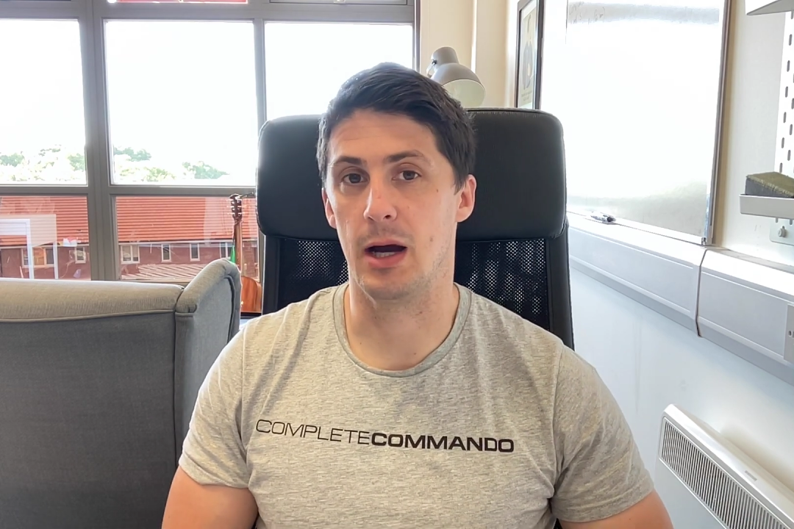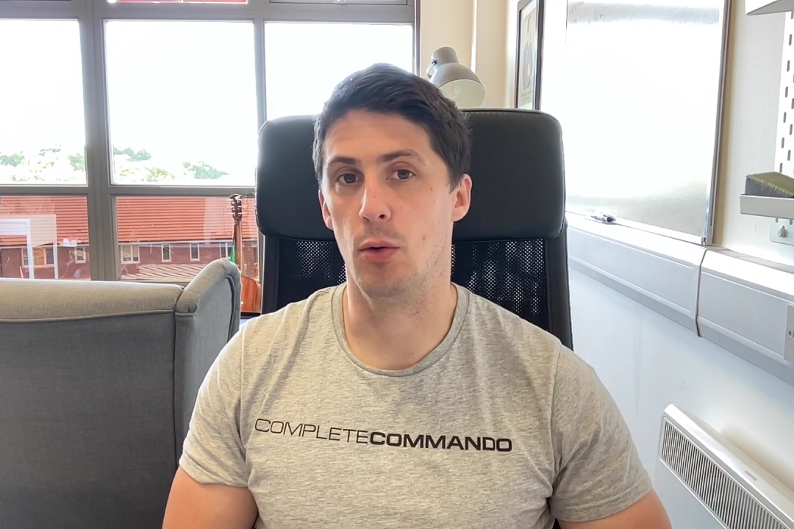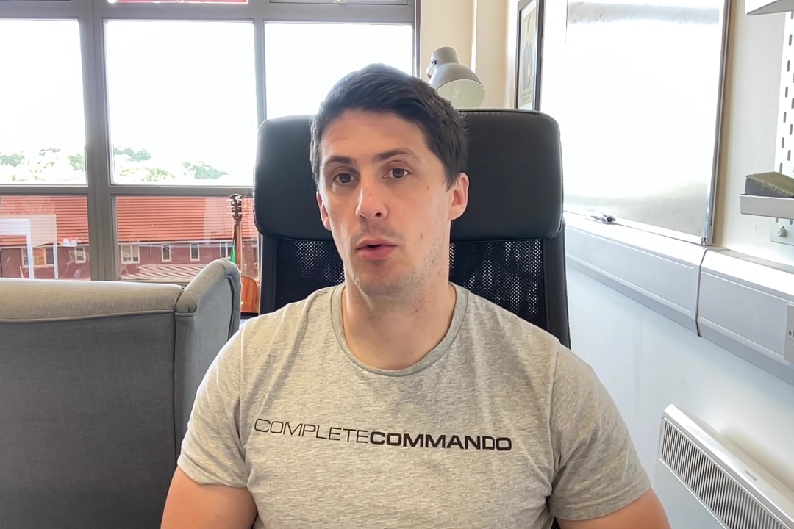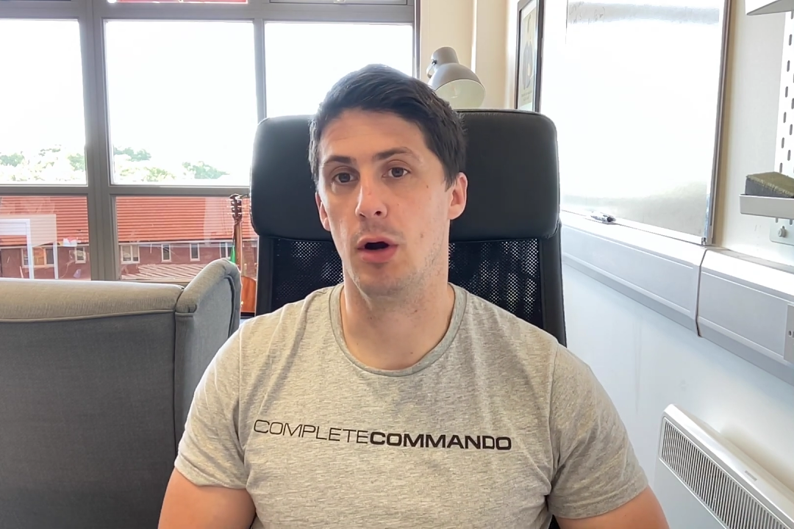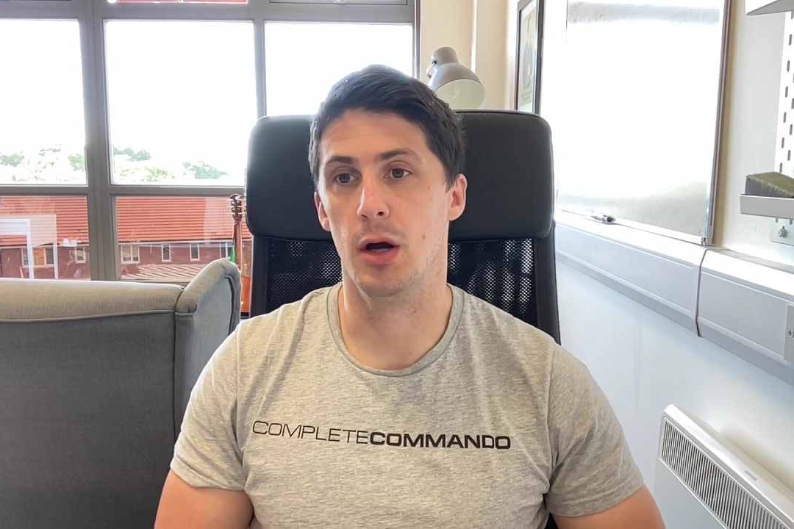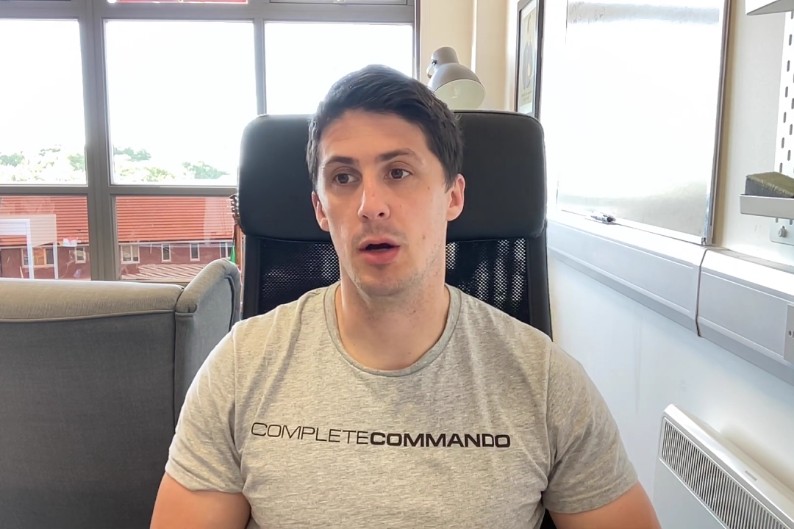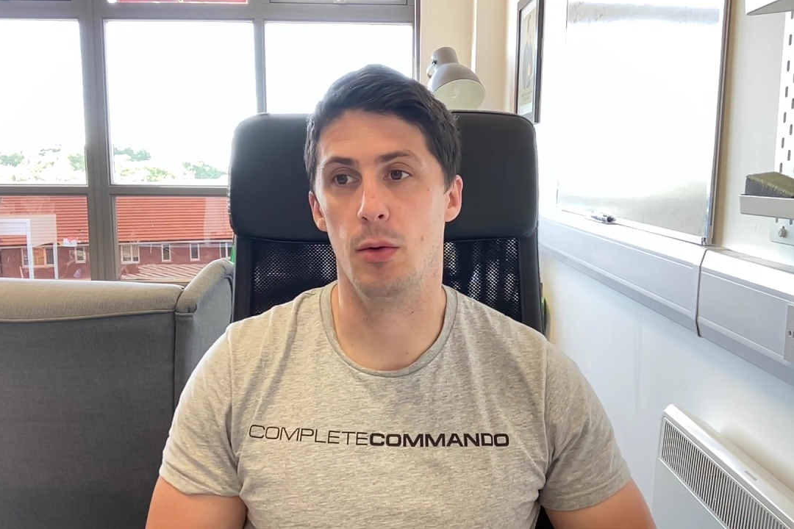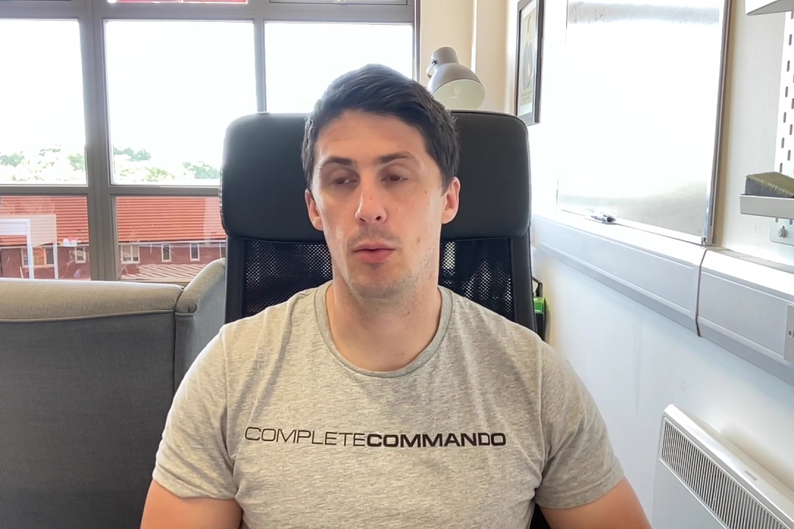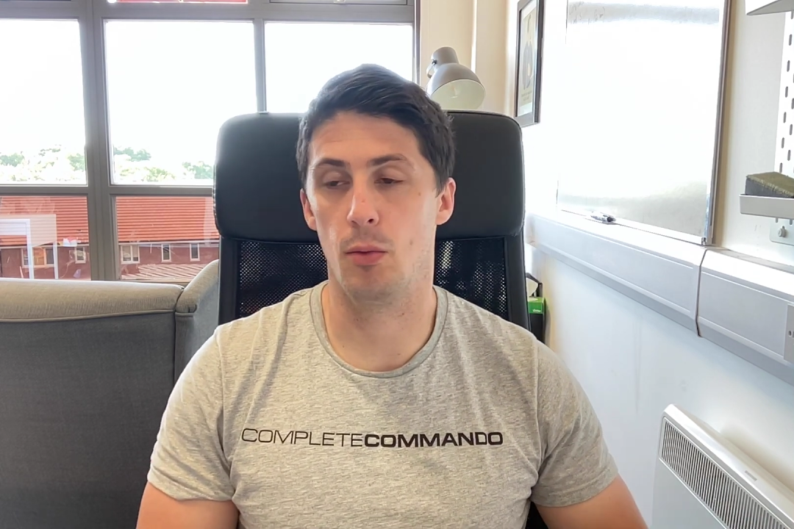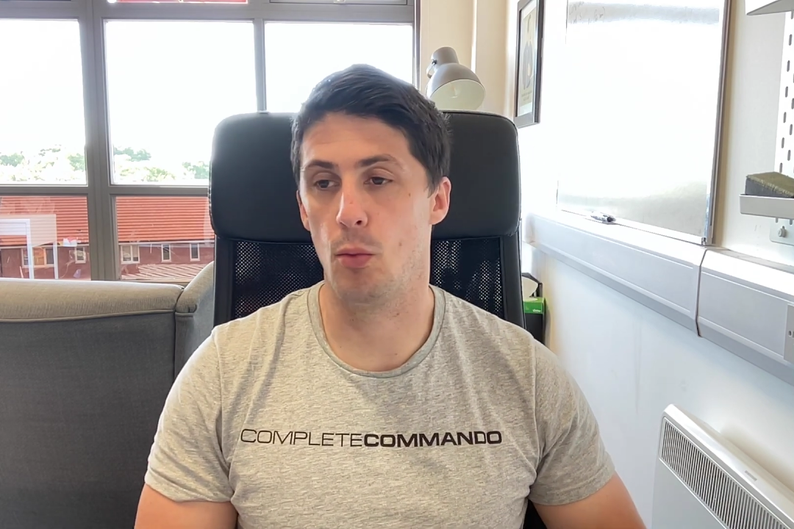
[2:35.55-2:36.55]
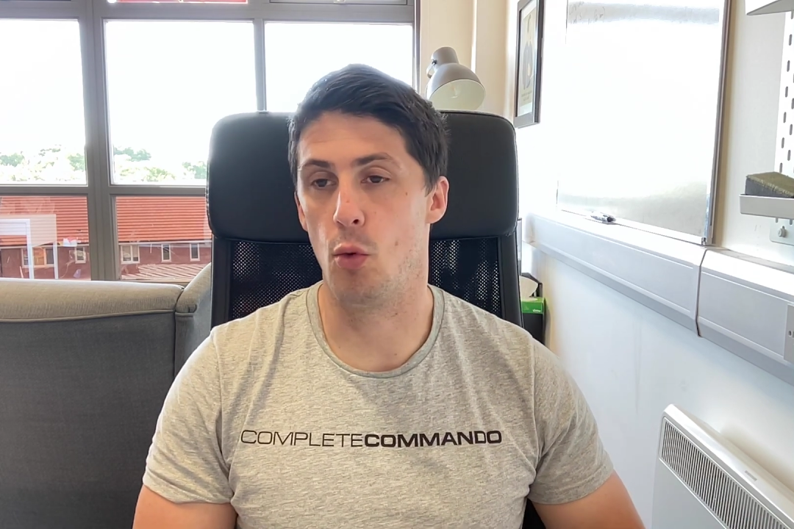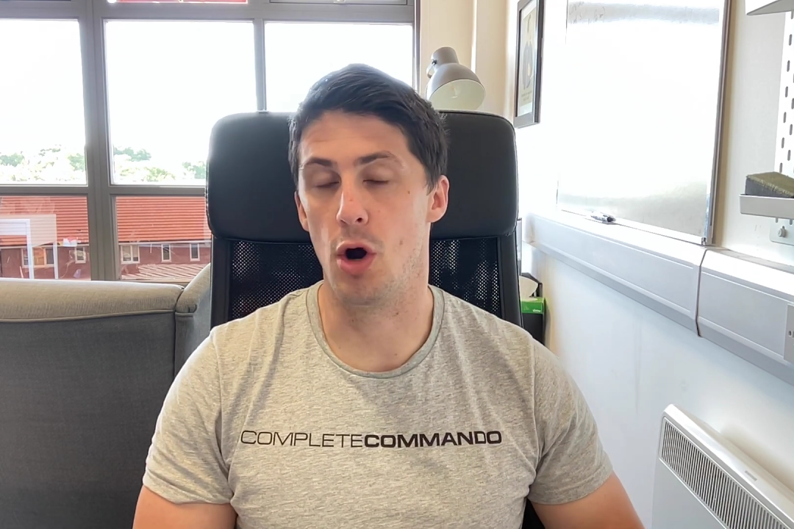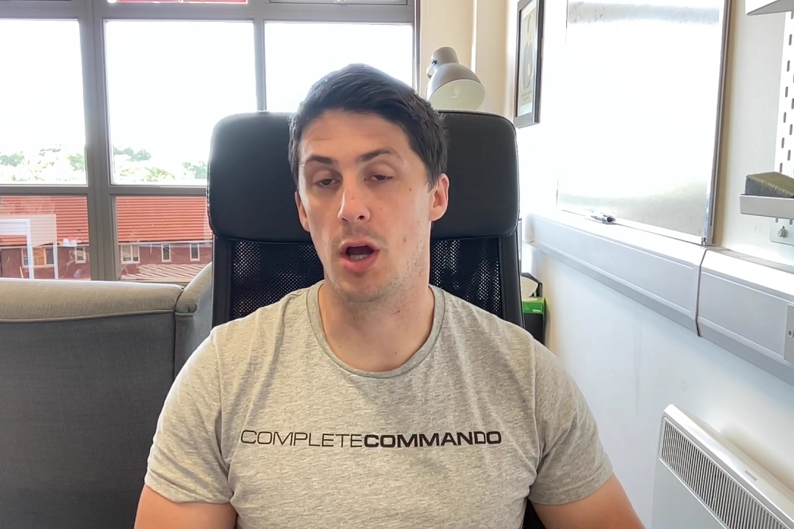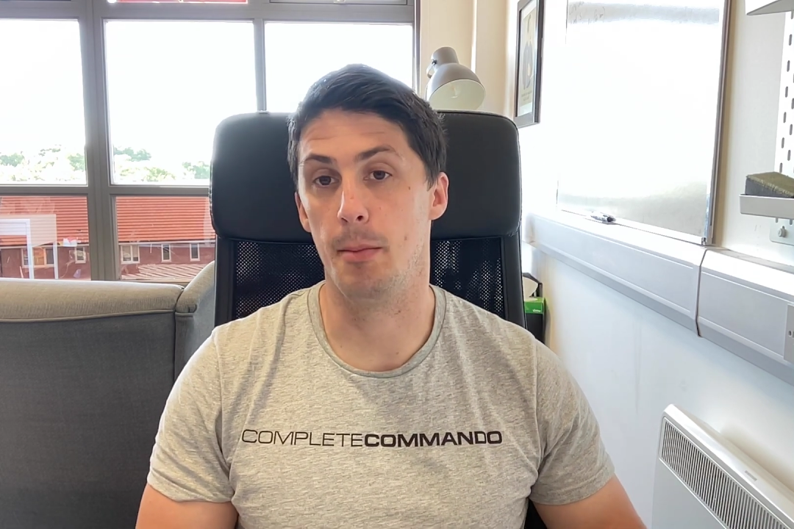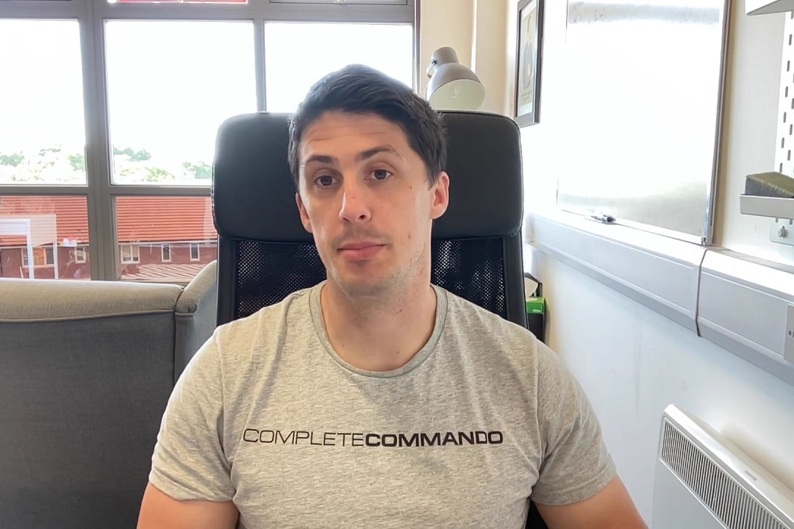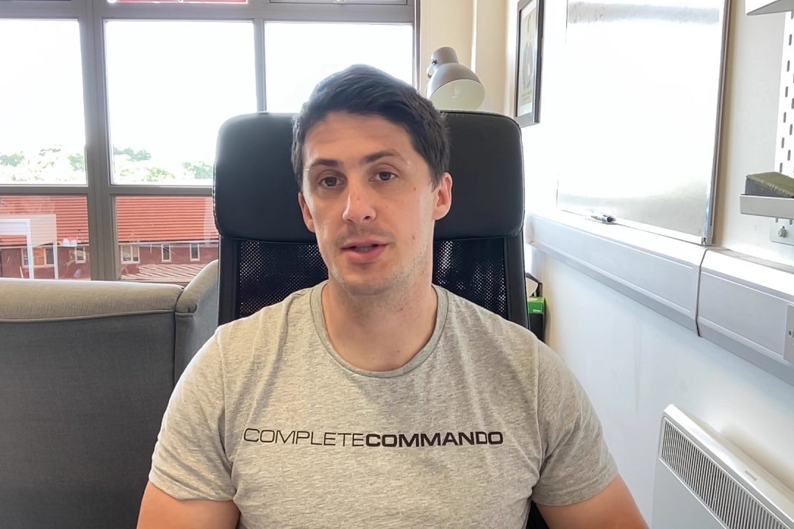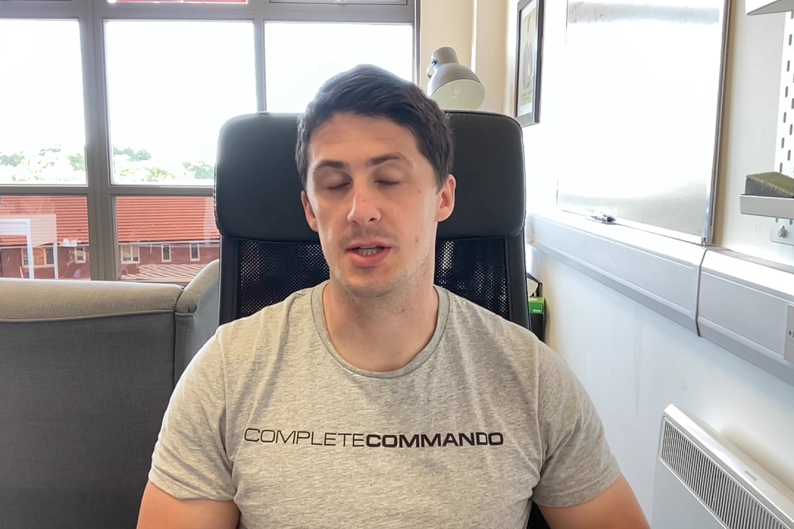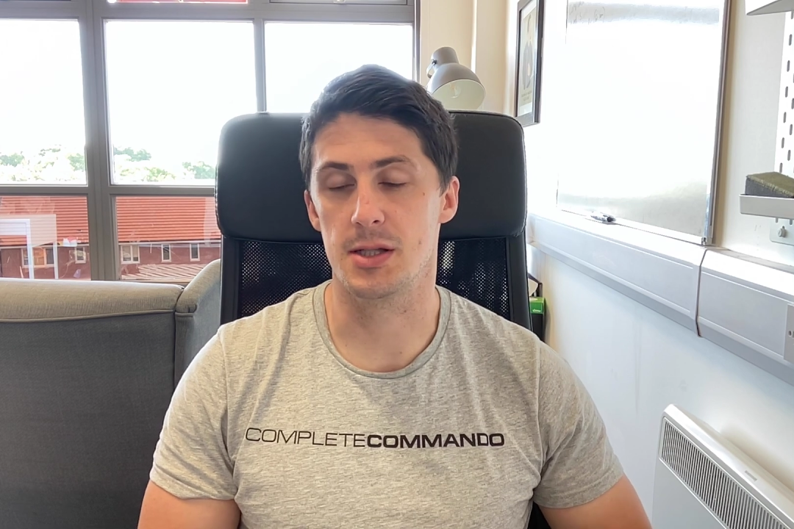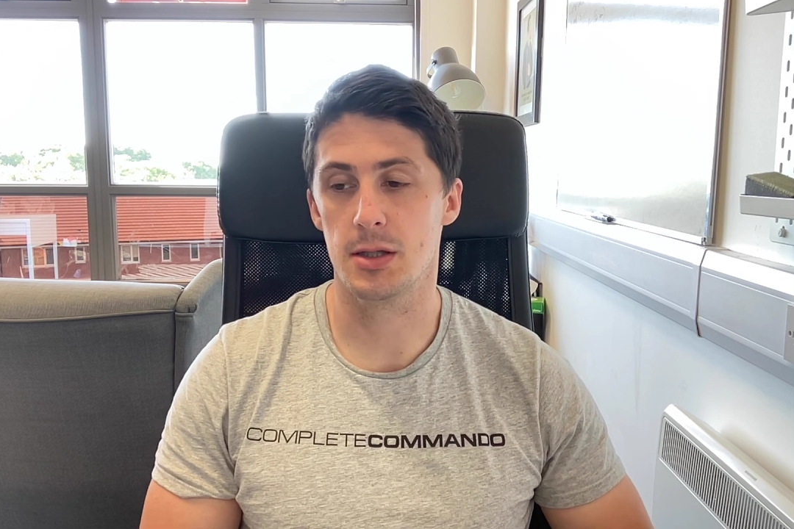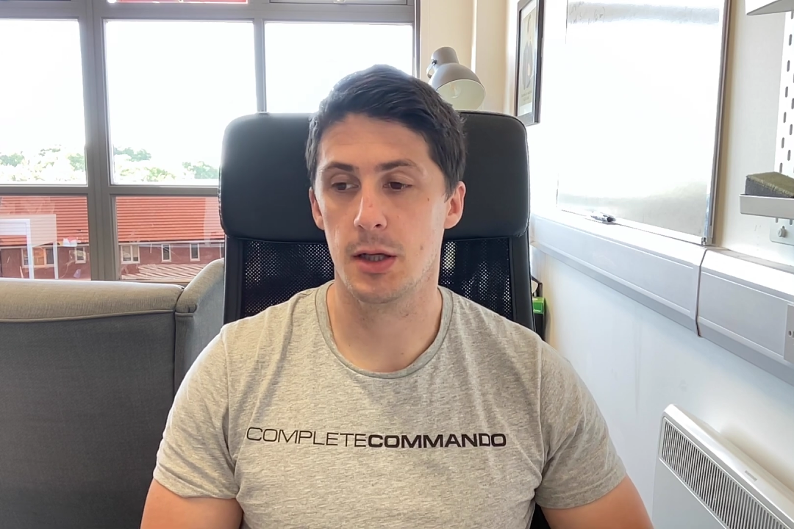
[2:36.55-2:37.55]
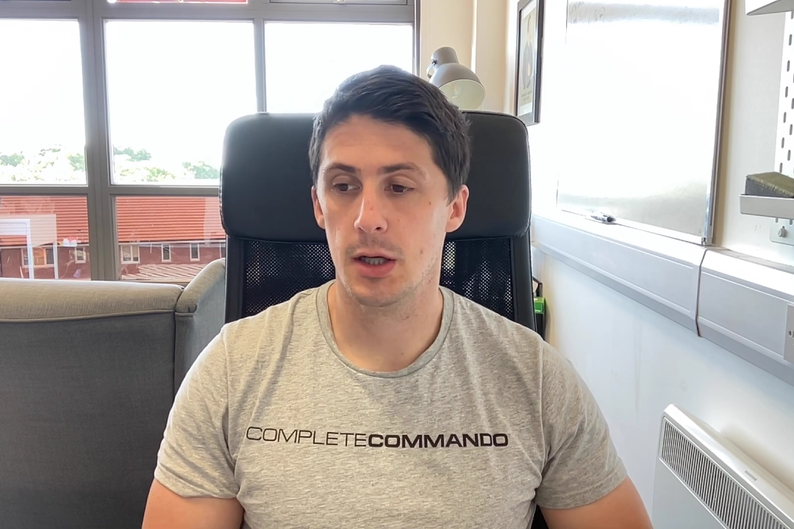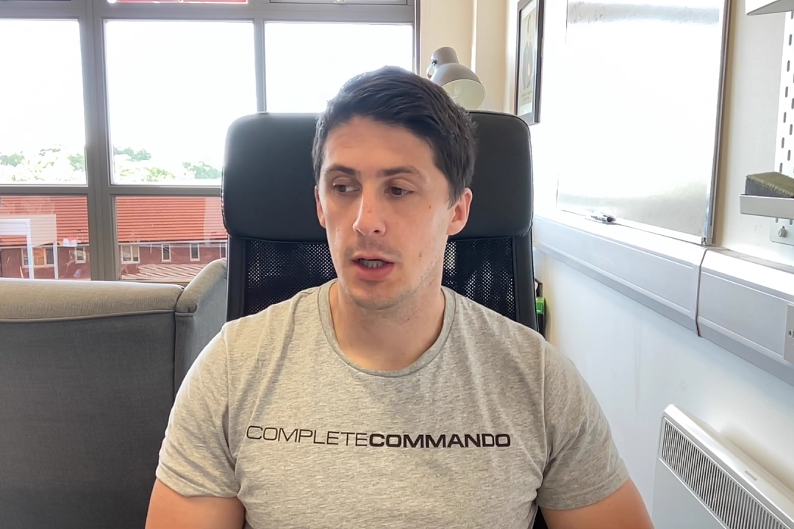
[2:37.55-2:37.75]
out what a compass is.